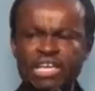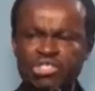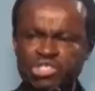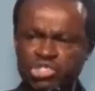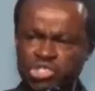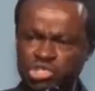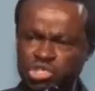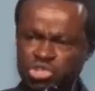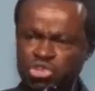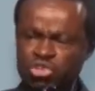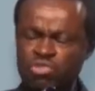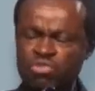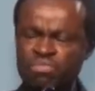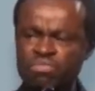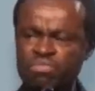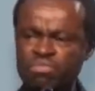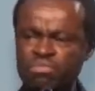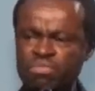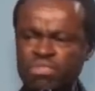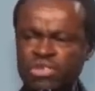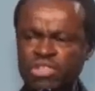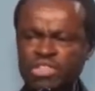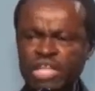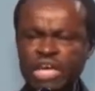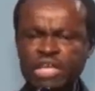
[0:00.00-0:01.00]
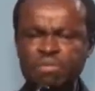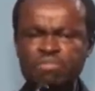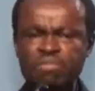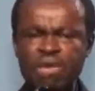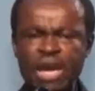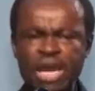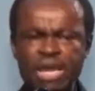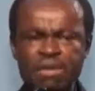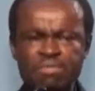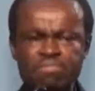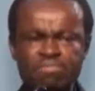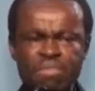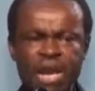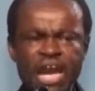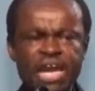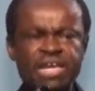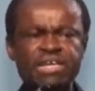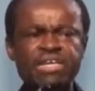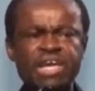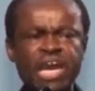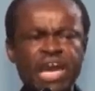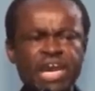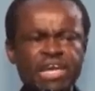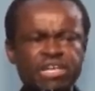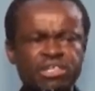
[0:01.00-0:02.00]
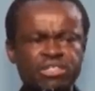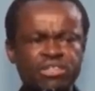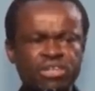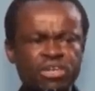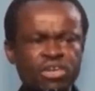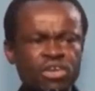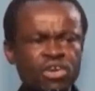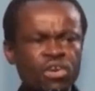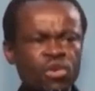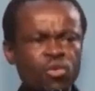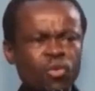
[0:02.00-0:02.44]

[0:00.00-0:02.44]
assumed that my mandate